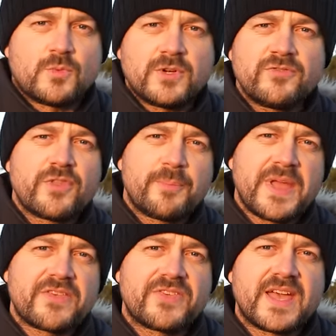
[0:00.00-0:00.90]
So one of the
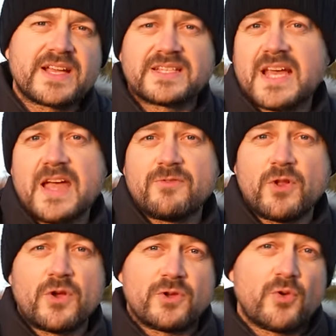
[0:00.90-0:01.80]
big things I have
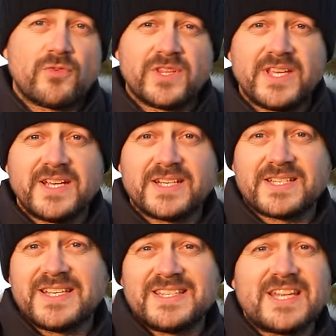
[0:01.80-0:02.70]
learned over the
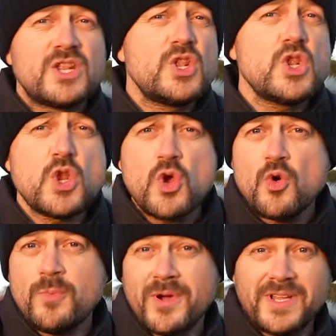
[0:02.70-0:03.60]
years is that
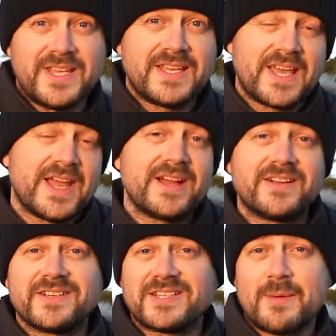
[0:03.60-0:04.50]
nobody
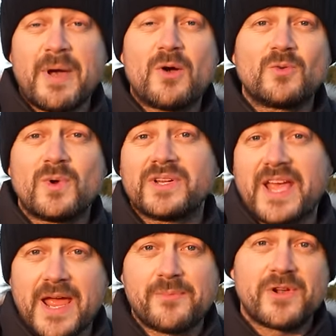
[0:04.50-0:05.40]
cares about what
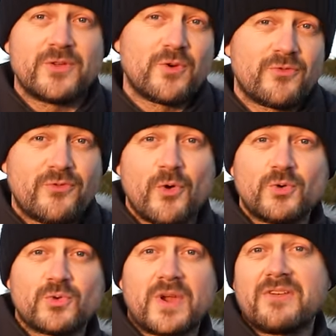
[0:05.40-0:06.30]
camera you're
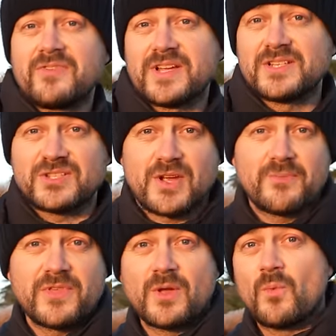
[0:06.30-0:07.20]
photographing
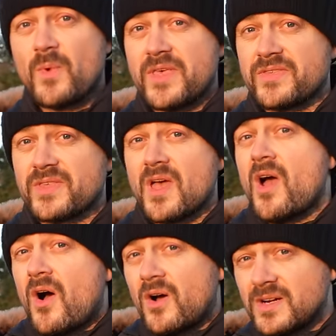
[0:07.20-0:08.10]
something with,
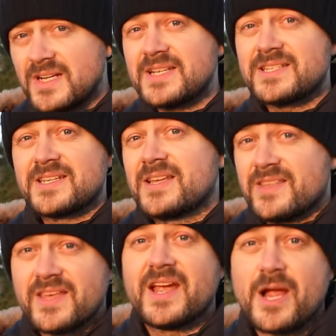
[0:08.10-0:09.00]
unless
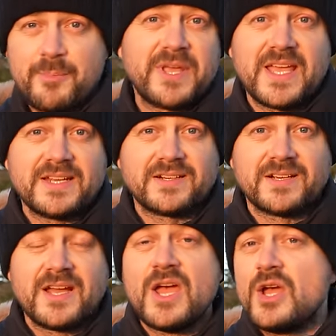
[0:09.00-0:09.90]
they are a beginner.
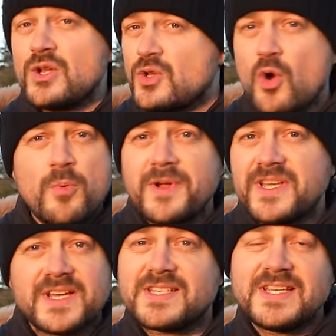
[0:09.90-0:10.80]
Nobody
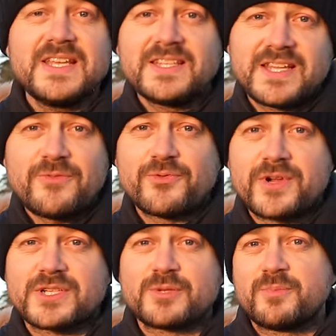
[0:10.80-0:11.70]
can see the
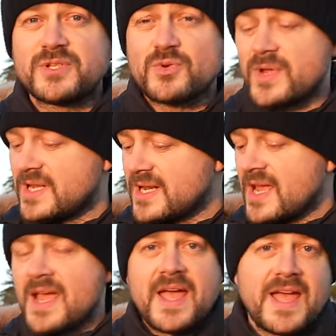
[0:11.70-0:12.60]
difference between
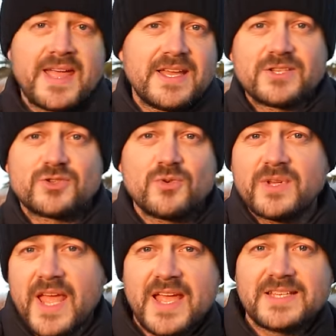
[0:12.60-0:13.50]
a
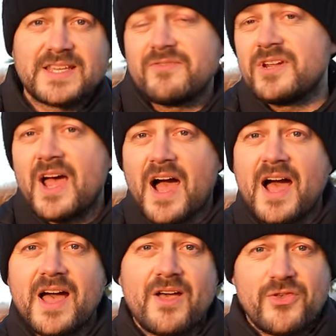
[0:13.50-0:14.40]
Sony
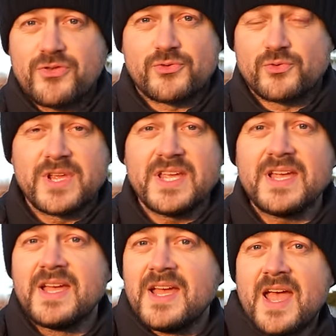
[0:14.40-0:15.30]
a7R III,
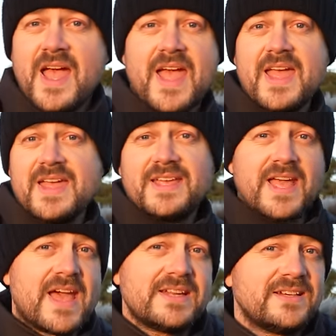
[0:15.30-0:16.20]
a
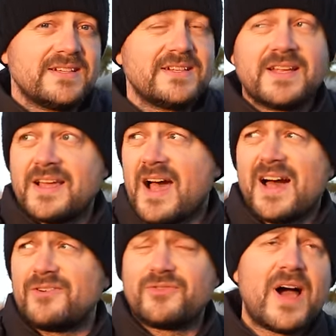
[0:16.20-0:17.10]
Canon
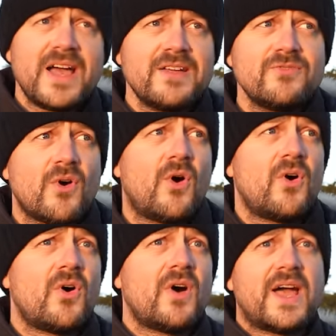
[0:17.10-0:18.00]
R5,
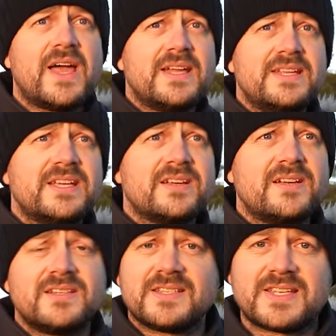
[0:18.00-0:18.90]
or a
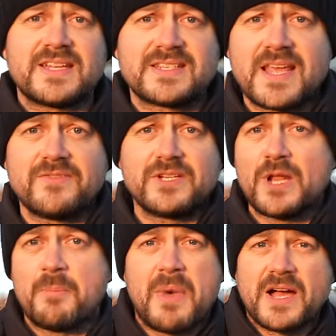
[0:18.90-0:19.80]
Nikon Z7
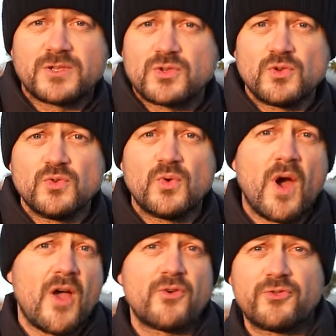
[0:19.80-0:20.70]
Mark II
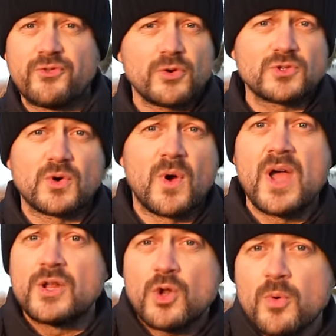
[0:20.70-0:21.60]
photo.
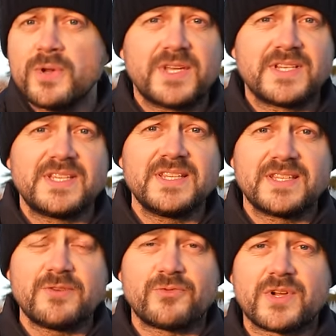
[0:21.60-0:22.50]
Nobody can see the
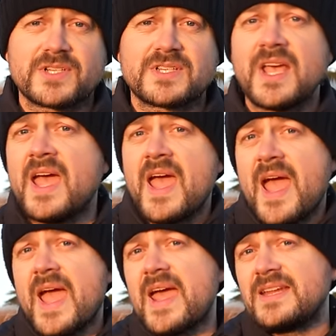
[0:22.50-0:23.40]
difference.
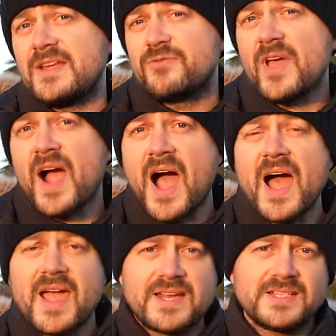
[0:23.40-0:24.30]
And if there
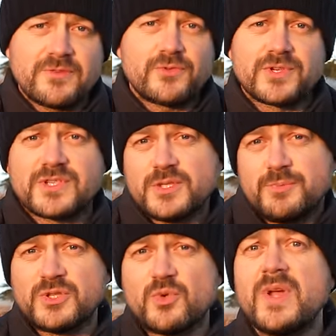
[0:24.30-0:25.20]
are any differences
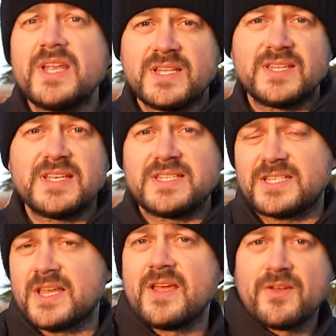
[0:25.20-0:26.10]
between
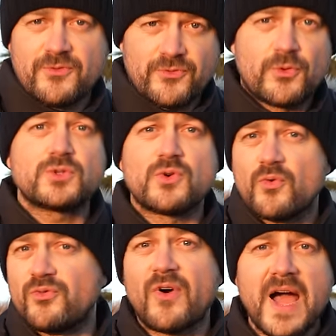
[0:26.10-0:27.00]
these photo
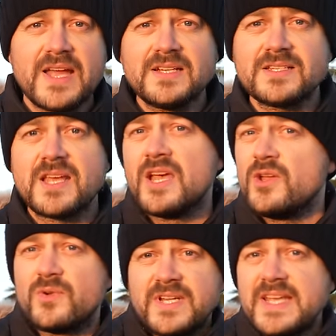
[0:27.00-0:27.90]
files,
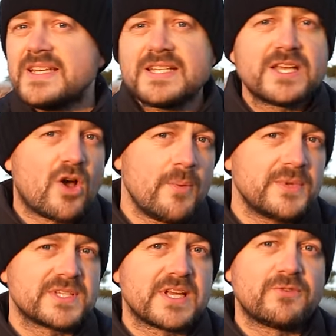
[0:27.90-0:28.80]
you can easily
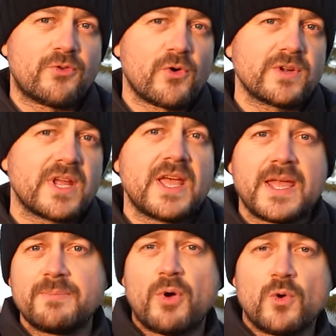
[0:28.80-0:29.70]
compensate for it
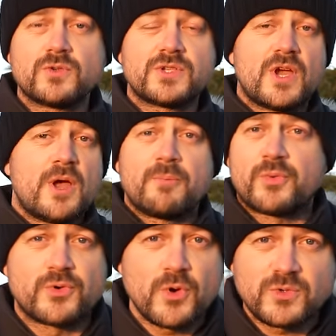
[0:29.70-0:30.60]
in
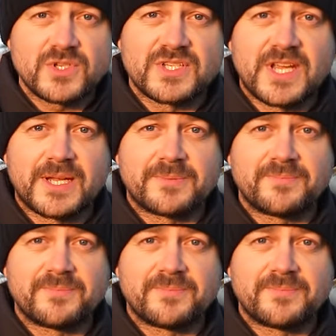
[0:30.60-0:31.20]
post-processing.